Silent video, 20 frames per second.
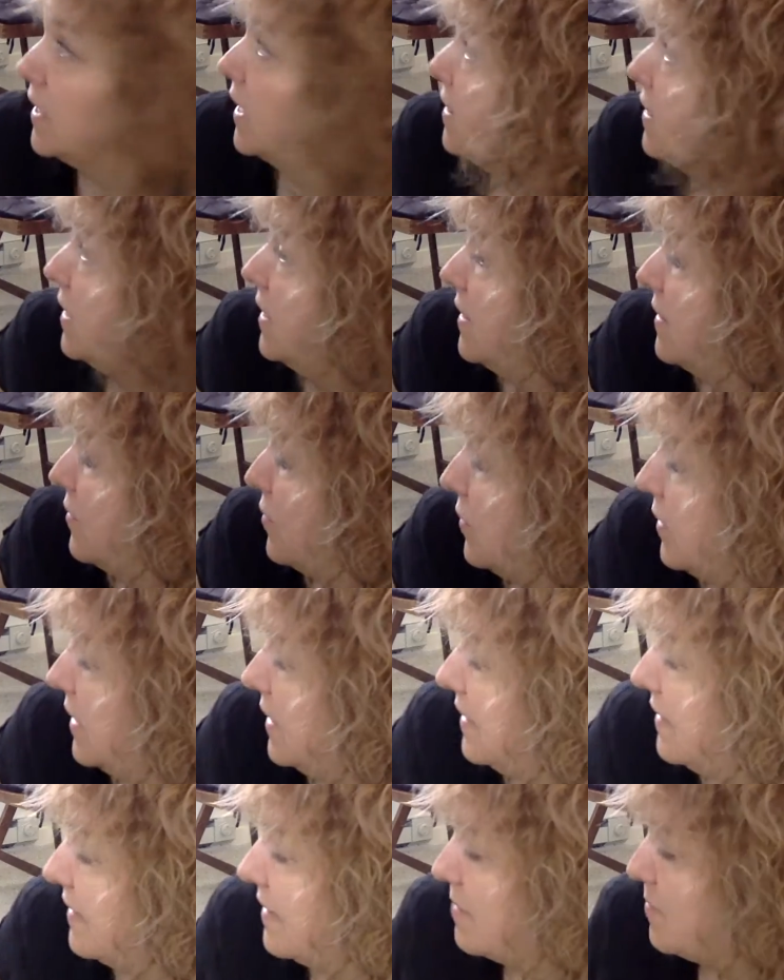I think this
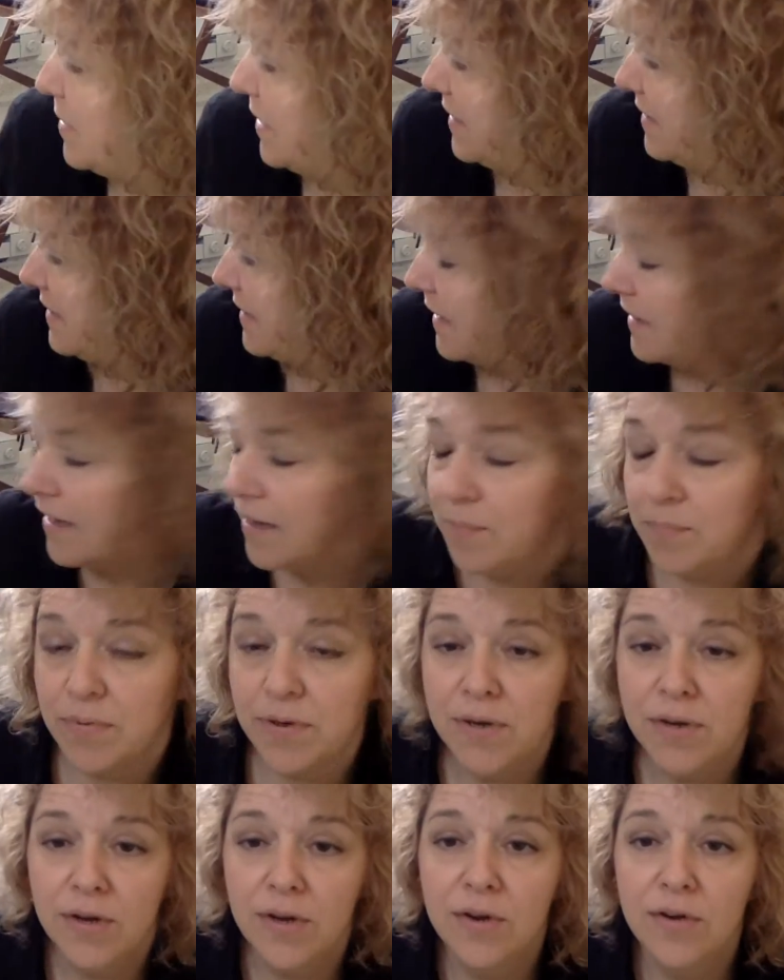really is the best setup
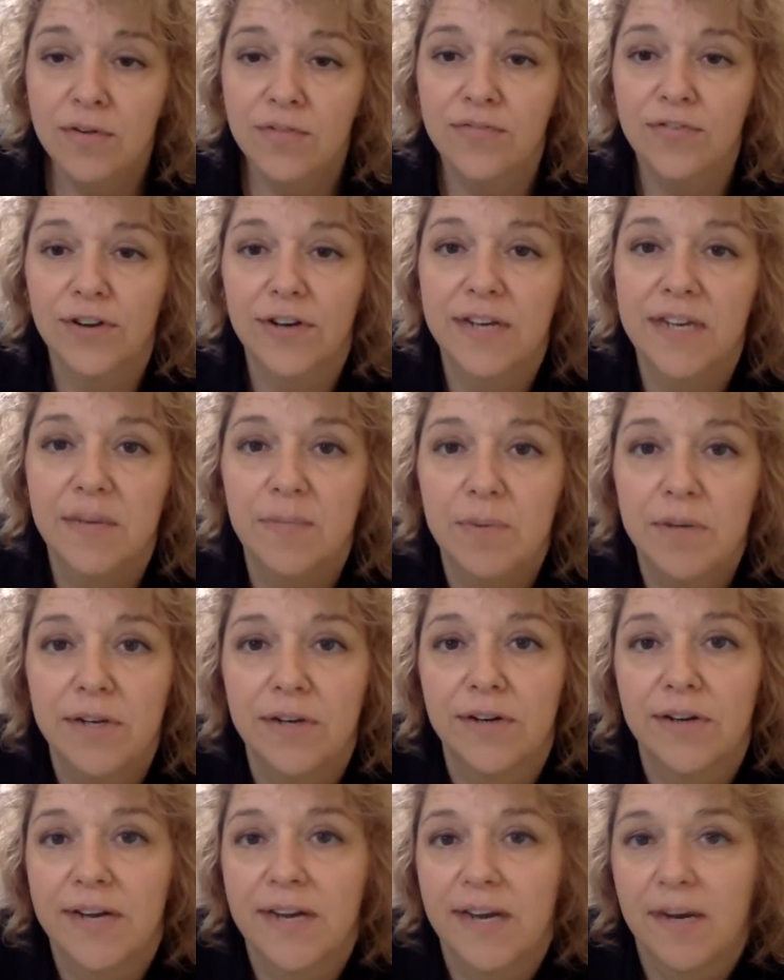for keeping
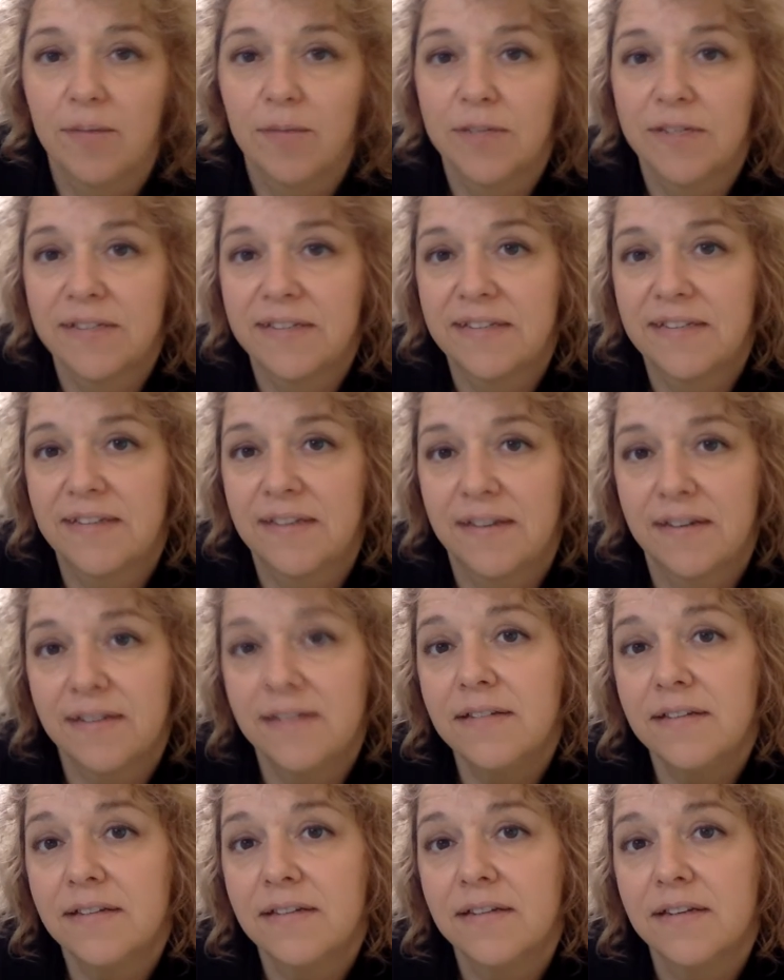your camera
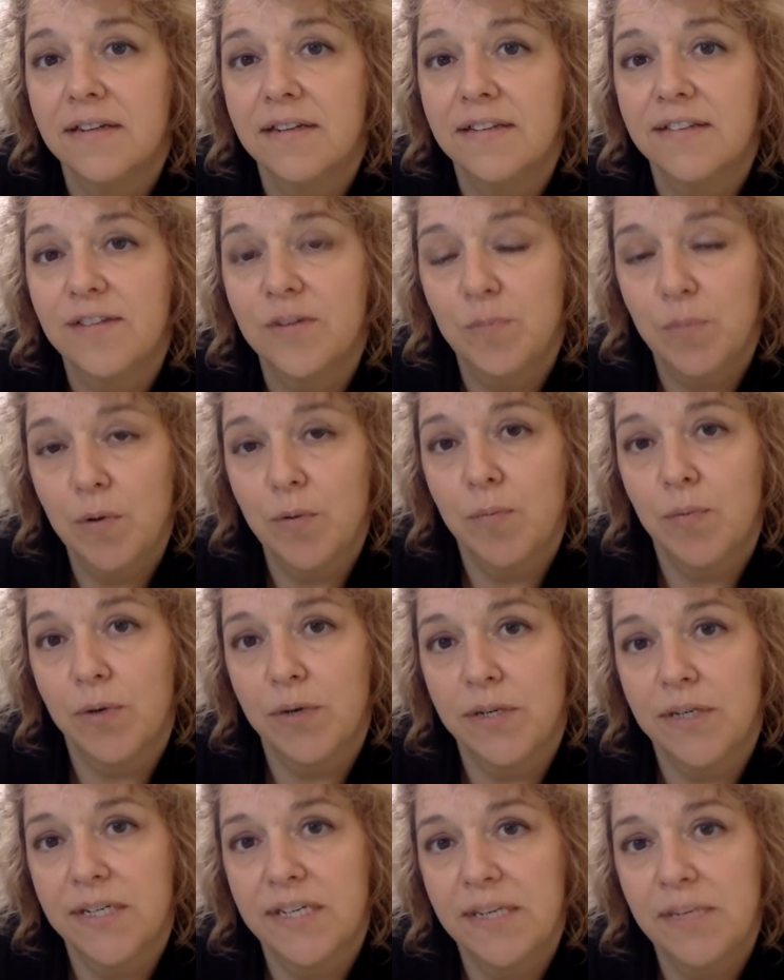still. It's super
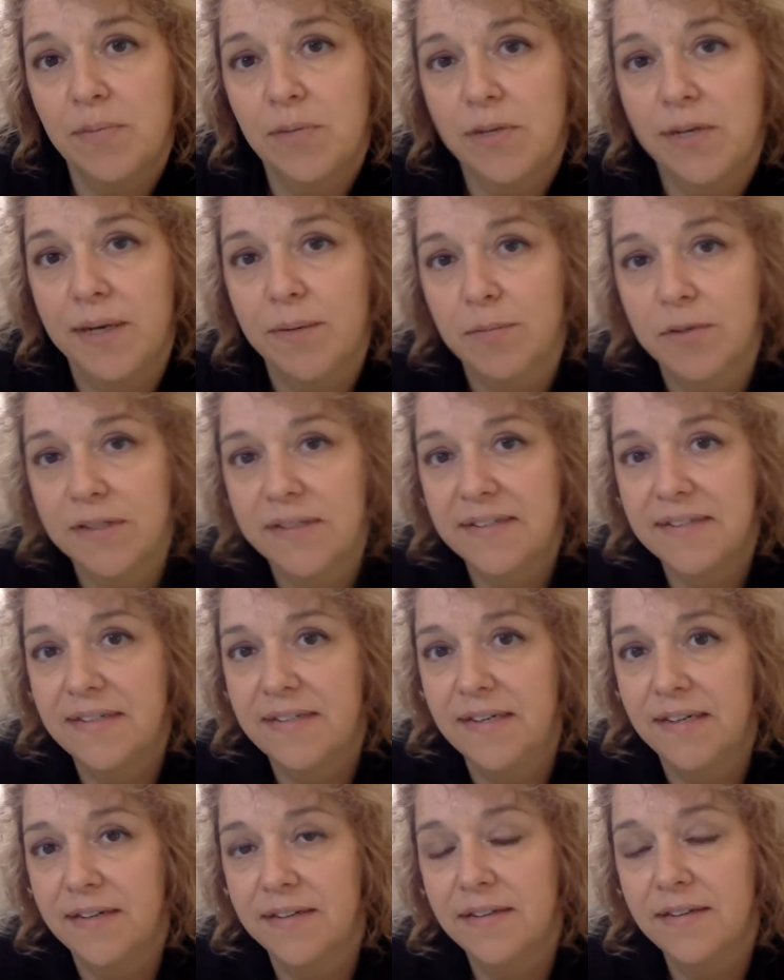important to keep your camera
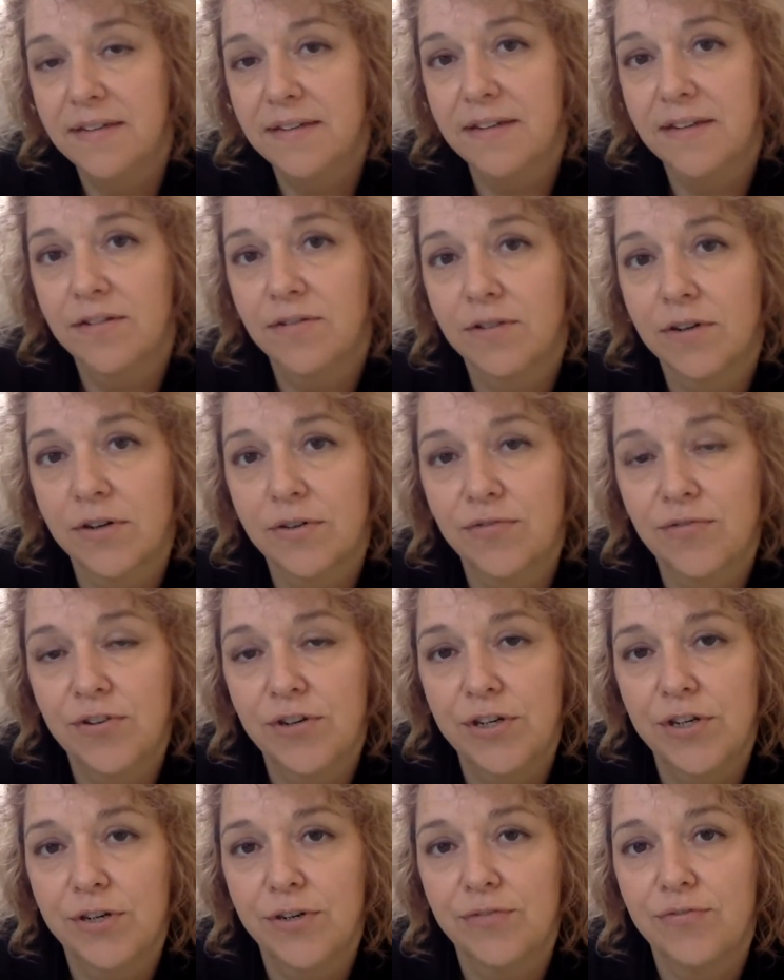still in order for
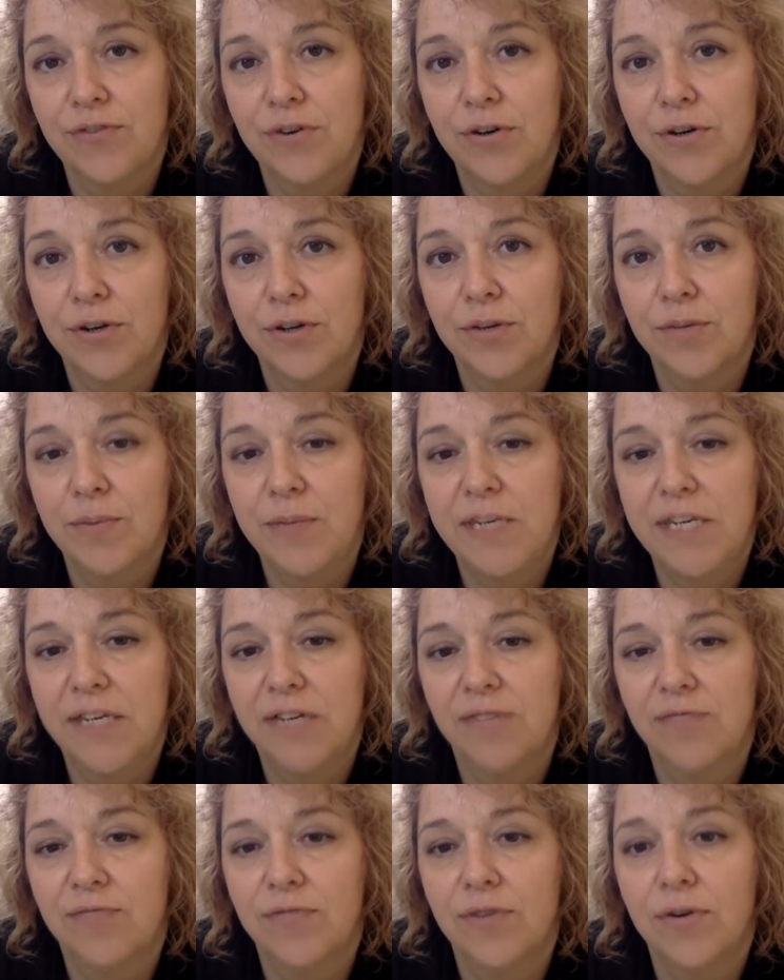your photo to be
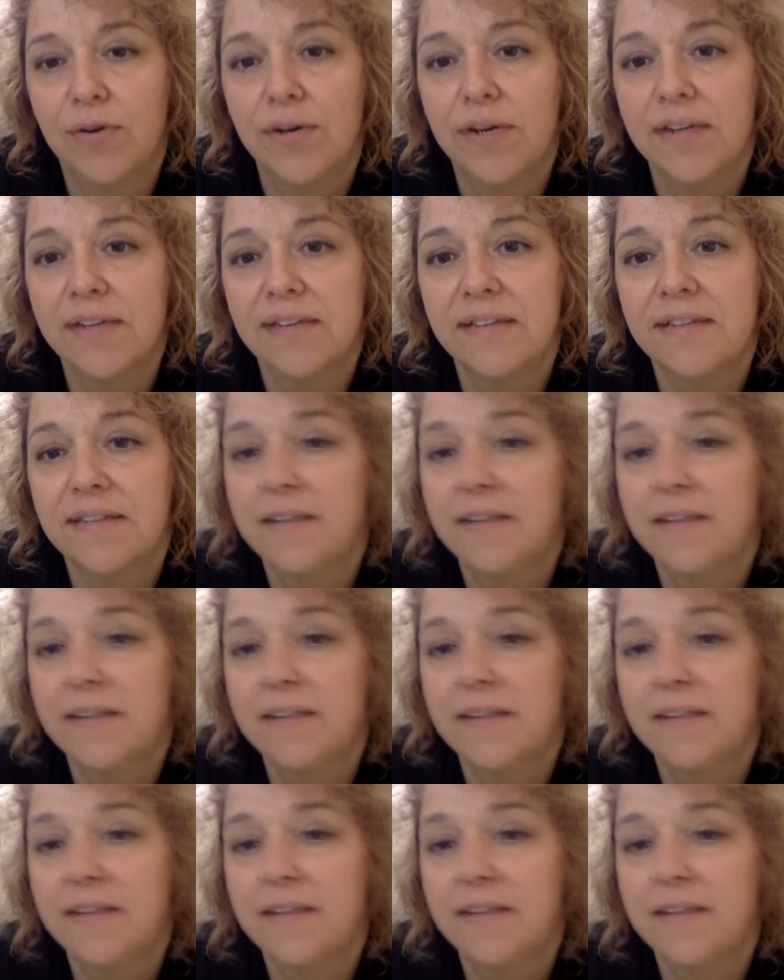in focus.